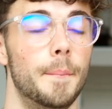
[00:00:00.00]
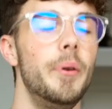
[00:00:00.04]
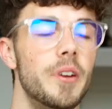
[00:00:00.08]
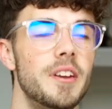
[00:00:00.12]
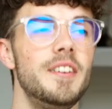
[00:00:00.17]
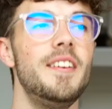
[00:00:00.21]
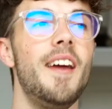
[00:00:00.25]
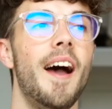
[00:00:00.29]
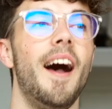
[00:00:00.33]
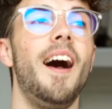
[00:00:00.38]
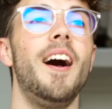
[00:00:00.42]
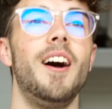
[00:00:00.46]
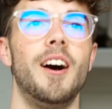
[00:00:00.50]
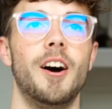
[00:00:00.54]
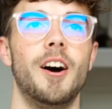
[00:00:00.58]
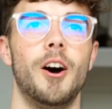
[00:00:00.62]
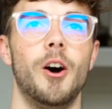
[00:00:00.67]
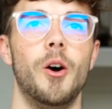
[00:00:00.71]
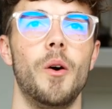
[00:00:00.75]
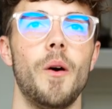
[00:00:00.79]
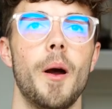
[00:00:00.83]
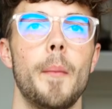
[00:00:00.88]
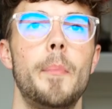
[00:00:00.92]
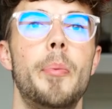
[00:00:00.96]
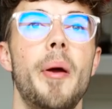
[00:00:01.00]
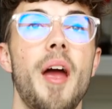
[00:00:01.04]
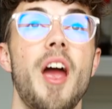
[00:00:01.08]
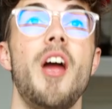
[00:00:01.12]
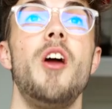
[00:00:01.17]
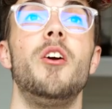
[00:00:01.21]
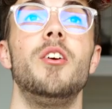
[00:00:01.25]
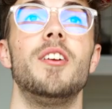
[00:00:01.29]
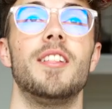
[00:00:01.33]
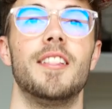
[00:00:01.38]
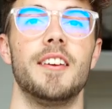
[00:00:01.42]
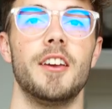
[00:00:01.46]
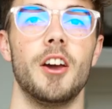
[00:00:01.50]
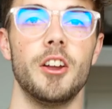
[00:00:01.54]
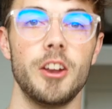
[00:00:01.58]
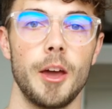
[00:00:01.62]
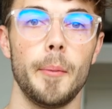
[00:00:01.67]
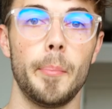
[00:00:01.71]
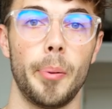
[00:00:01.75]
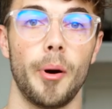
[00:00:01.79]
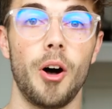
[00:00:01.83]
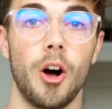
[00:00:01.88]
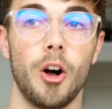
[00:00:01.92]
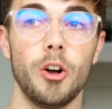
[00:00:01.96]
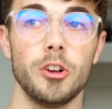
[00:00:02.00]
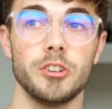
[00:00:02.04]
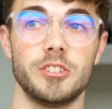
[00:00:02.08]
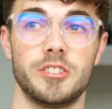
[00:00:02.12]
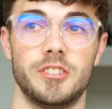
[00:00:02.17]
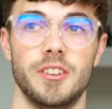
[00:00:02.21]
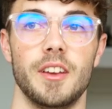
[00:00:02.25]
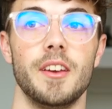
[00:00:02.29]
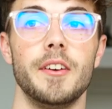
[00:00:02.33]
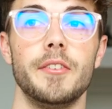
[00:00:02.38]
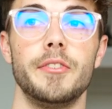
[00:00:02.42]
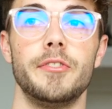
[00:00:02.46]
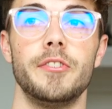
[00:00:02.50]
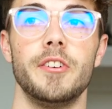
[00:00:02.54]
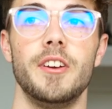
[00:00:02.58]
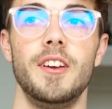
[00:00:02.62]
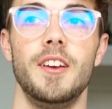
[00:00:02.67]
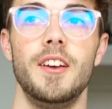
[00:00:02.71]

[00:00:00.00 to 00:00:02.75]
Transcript: But now, apparently, on Impulsive,